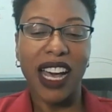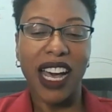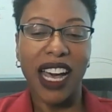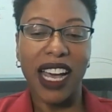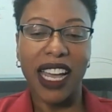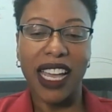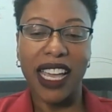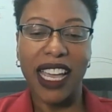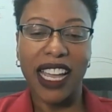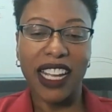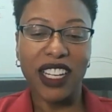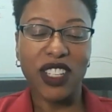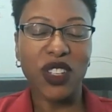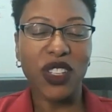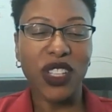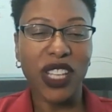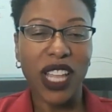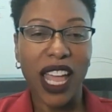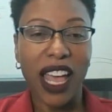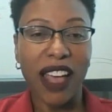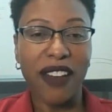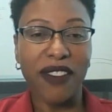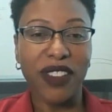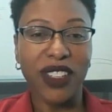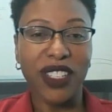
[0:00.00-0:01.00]
I actually
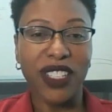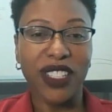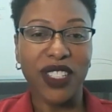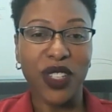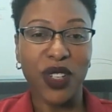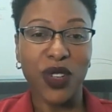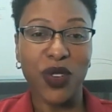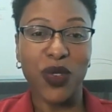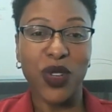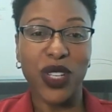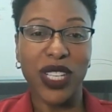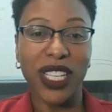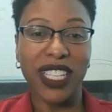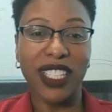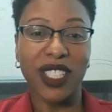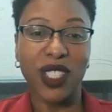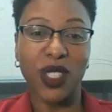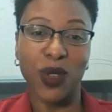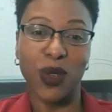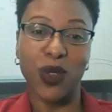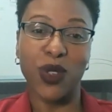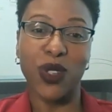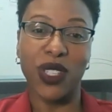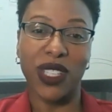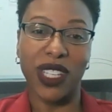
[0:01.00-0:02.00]
have a degree in
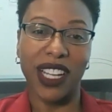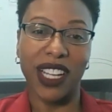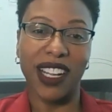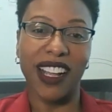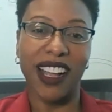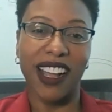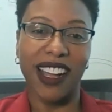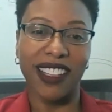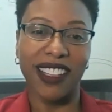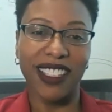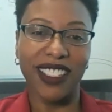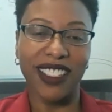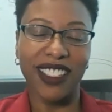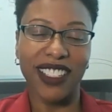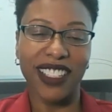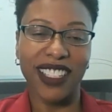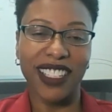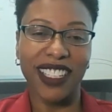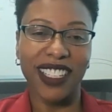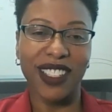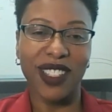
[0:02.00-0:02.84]
social psychology.